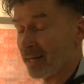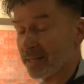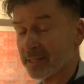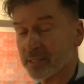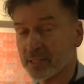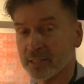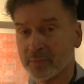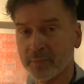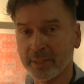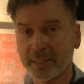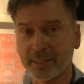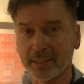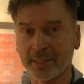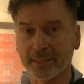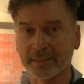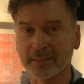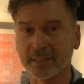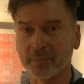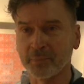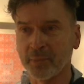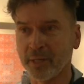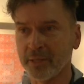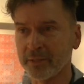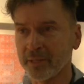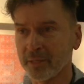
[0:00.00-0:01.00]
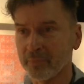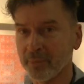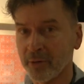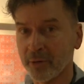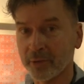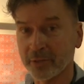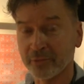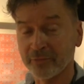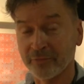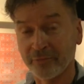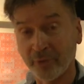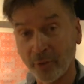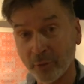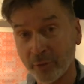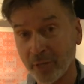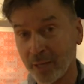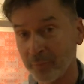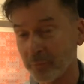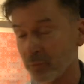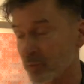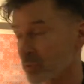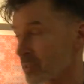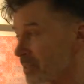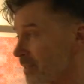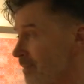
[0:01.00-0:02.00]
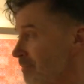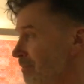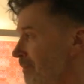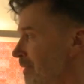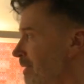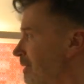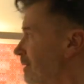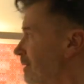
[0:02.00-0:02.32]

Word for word: artist to be collected by the American Folk Art Museum,